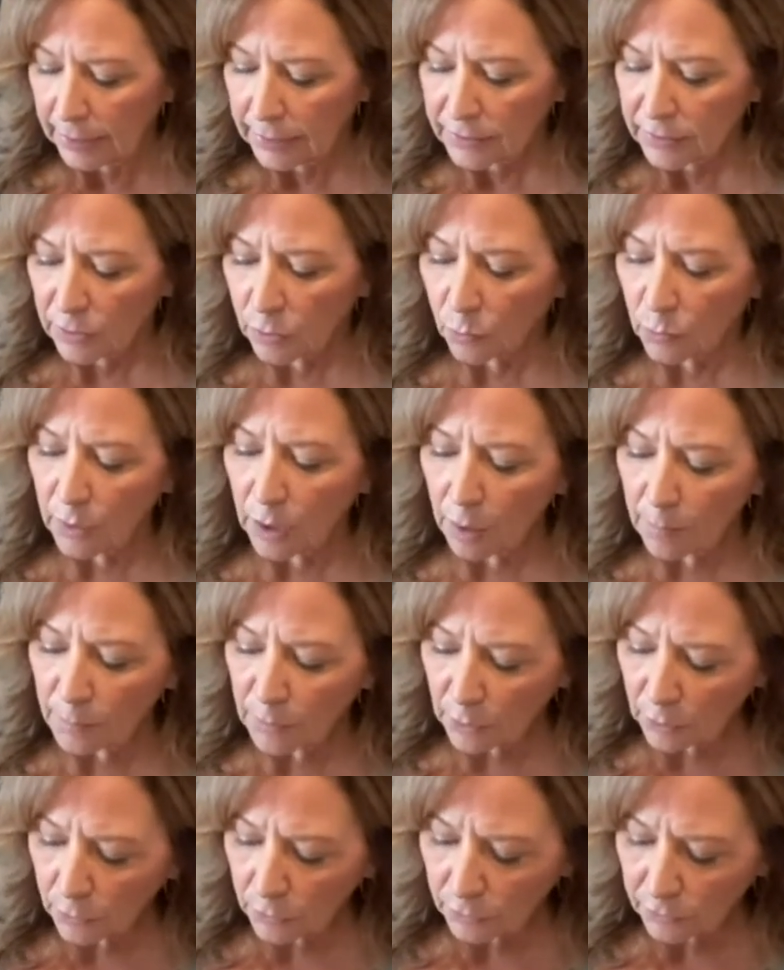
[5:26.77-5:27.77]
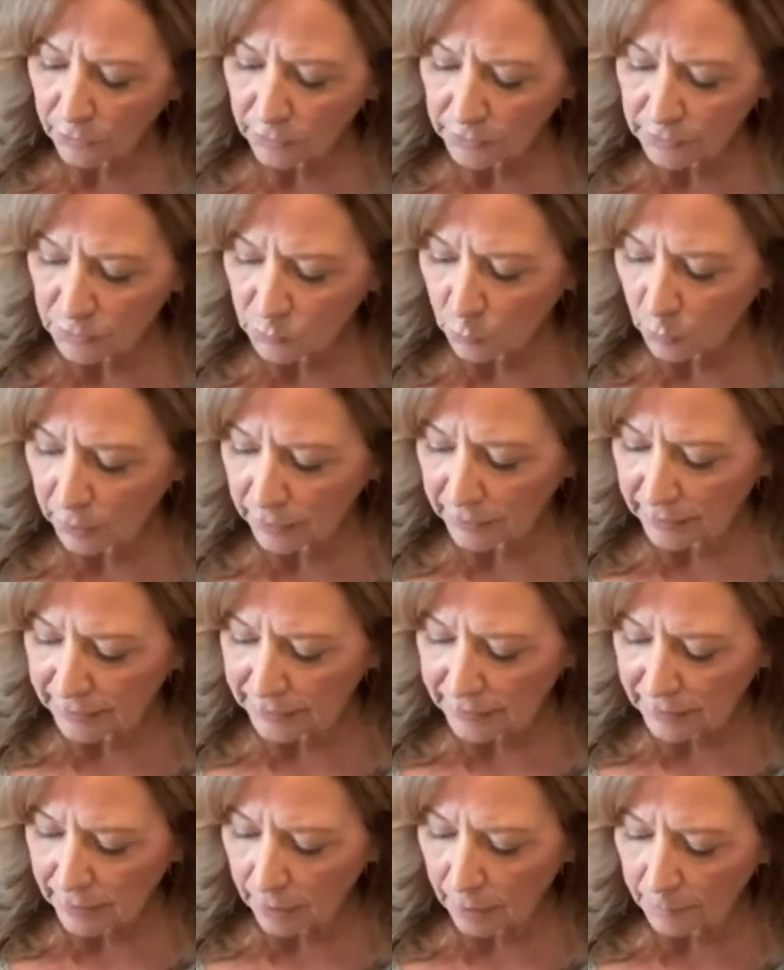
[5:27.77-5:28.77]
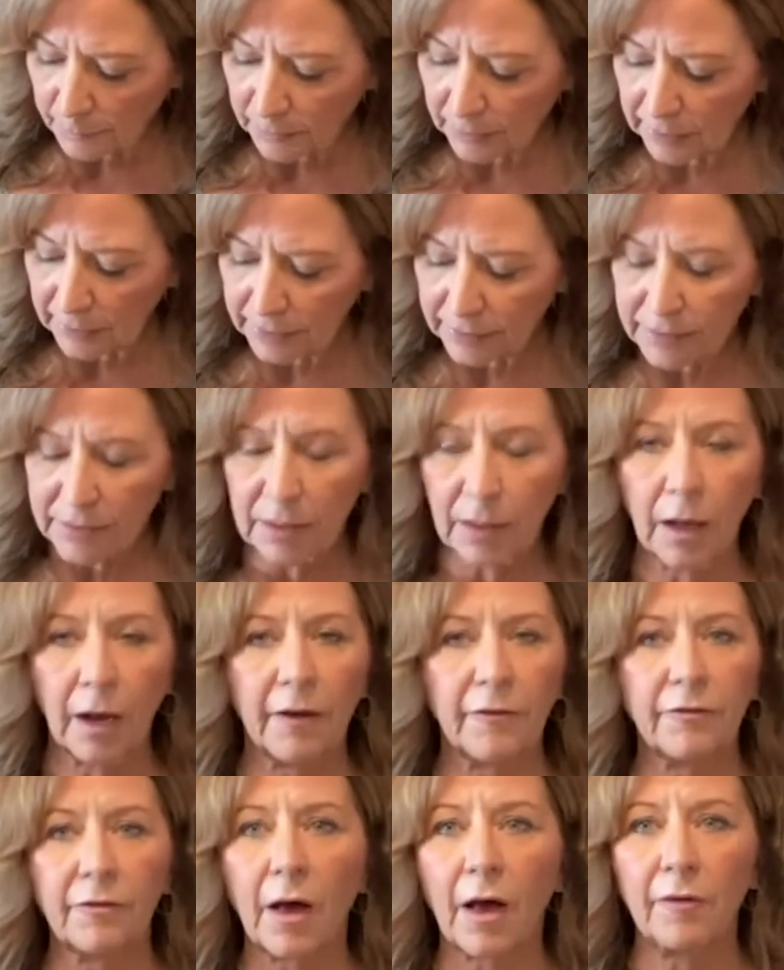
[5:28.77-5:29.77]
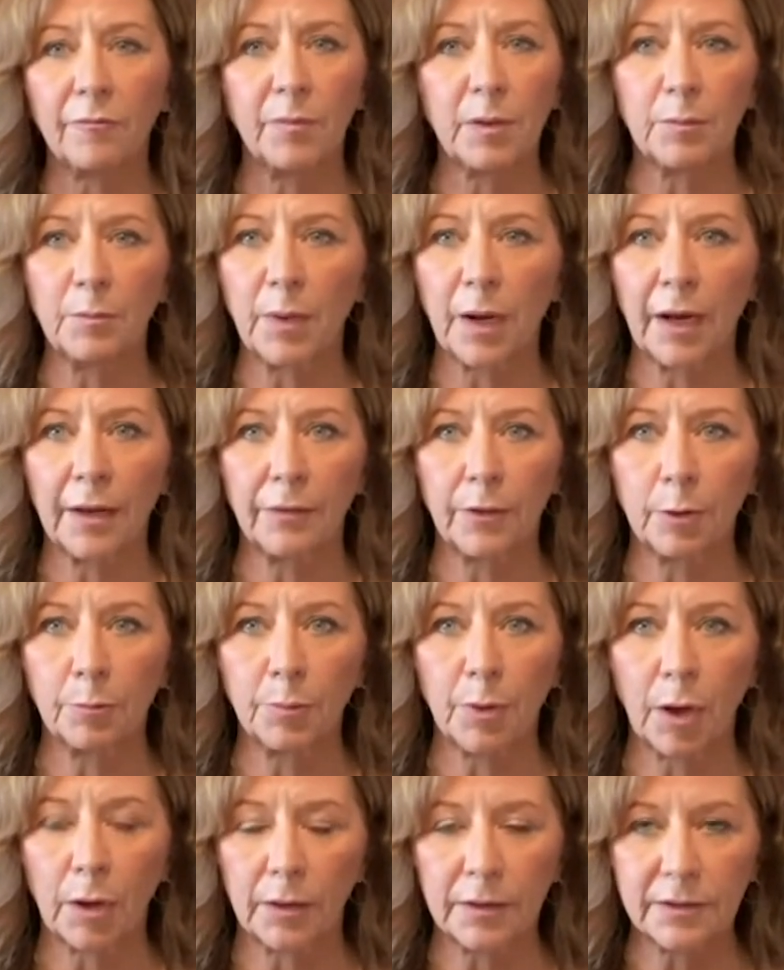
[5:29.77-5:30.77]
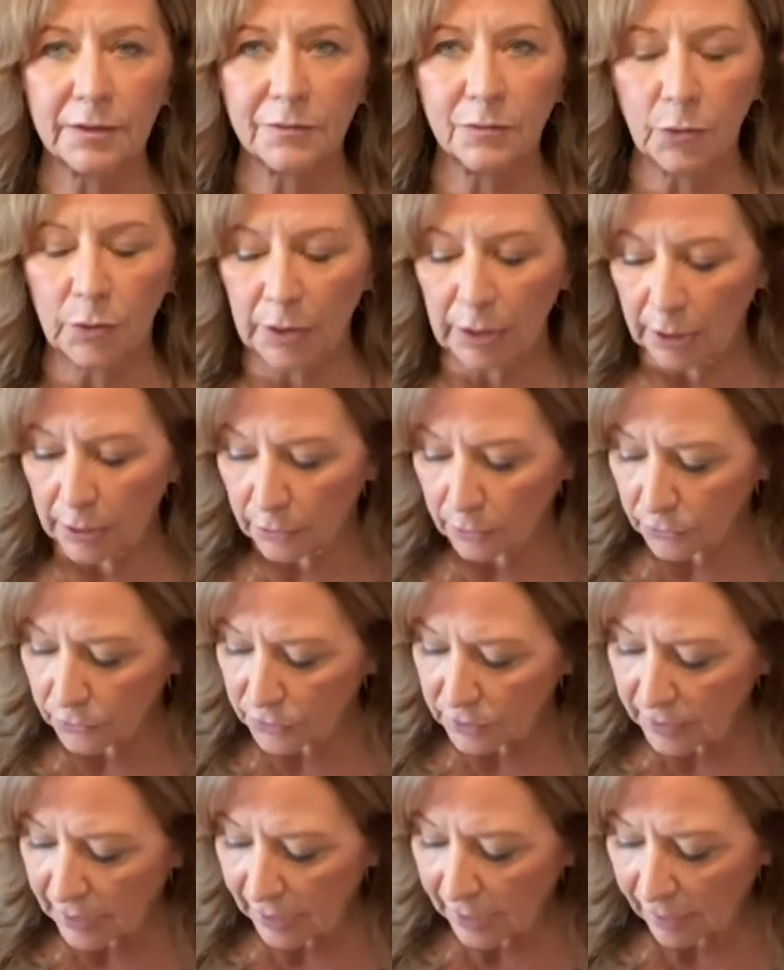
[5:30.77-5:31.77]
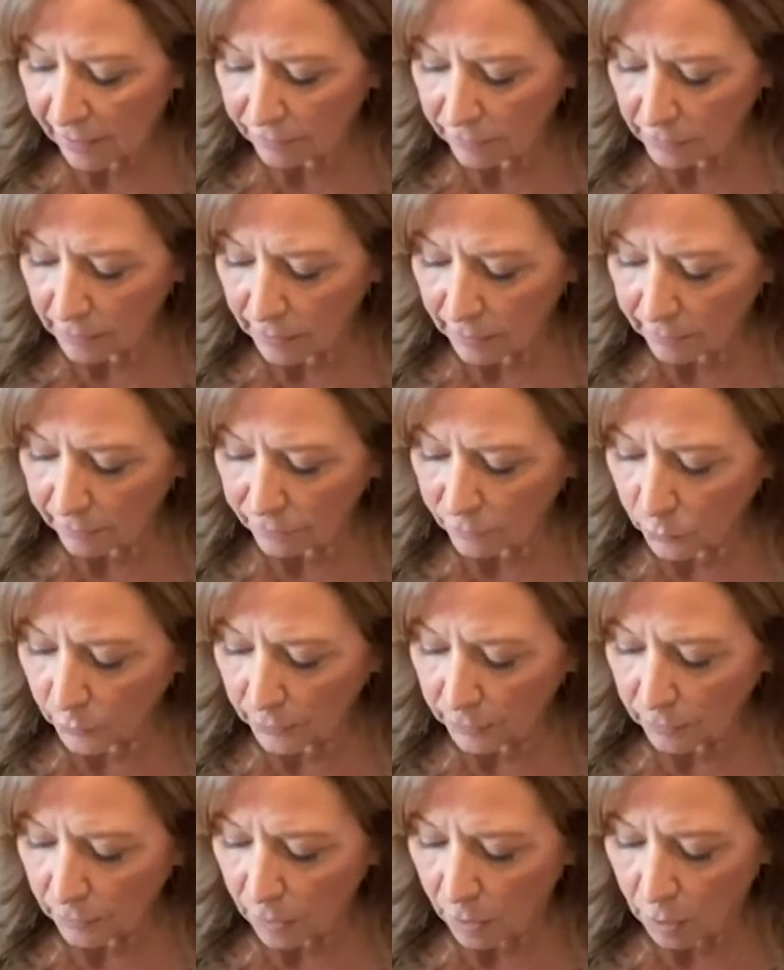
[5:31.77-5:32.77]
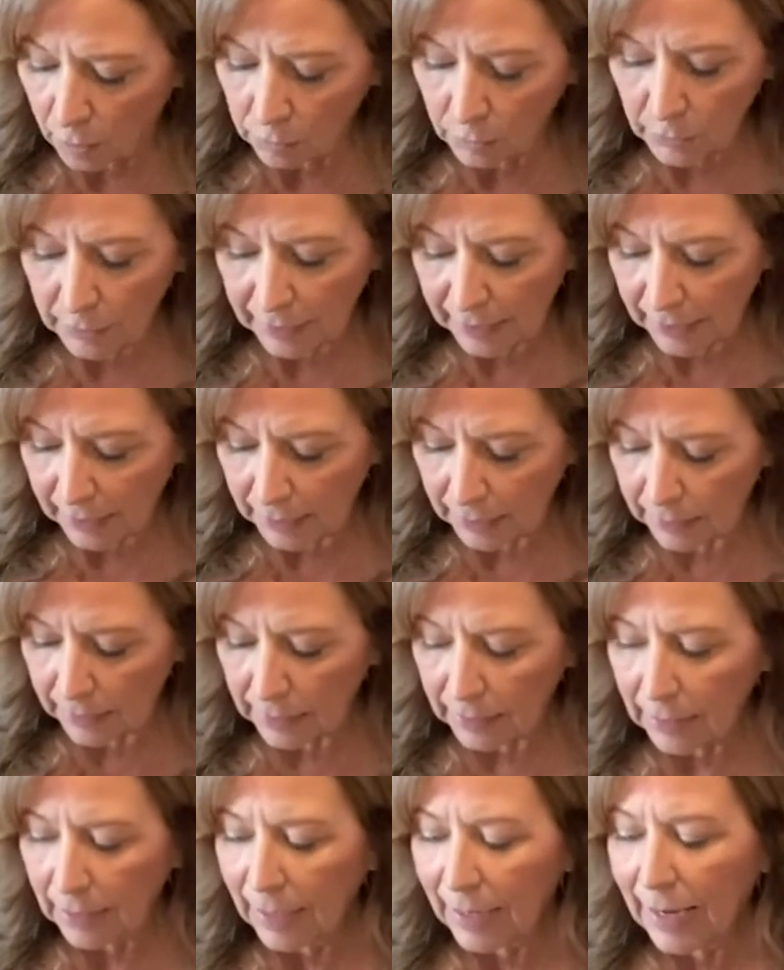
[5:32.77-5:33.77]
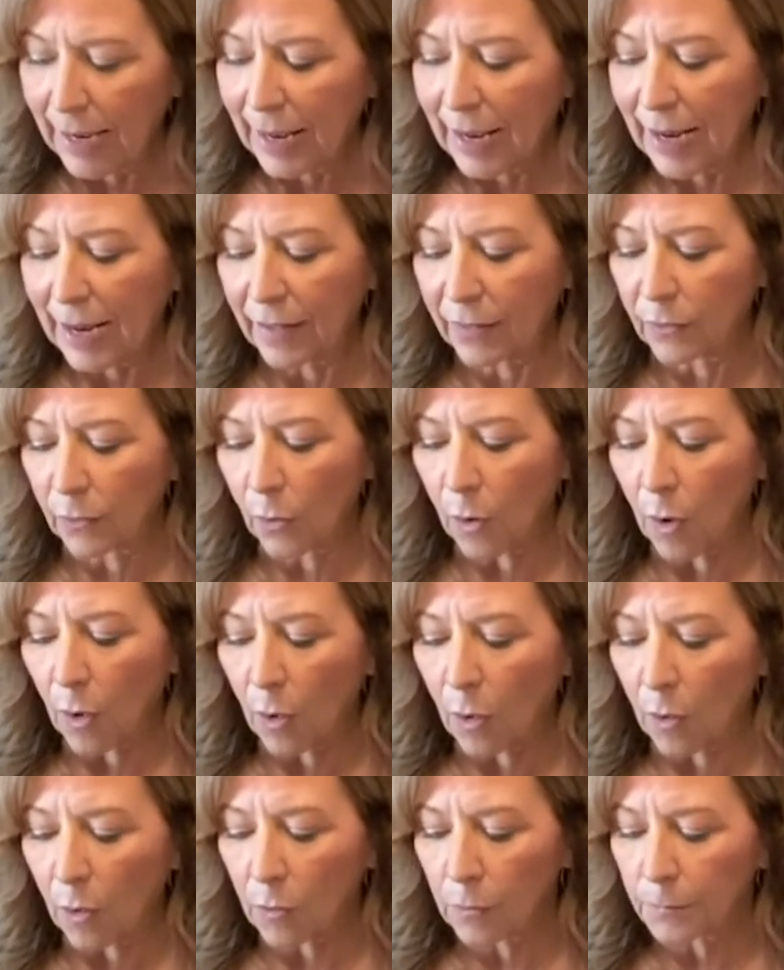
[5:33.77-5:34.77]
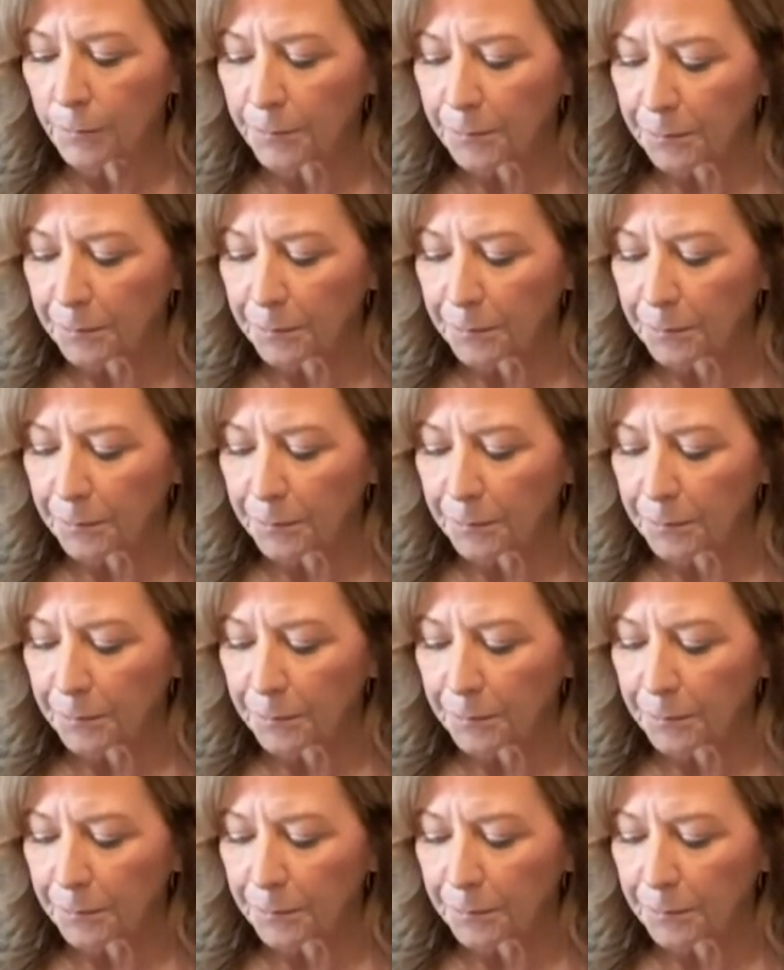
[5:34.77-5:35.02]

So Yum Earth is one of these companies, and I've been buying their products for years. They have a lot of all organic, and they're all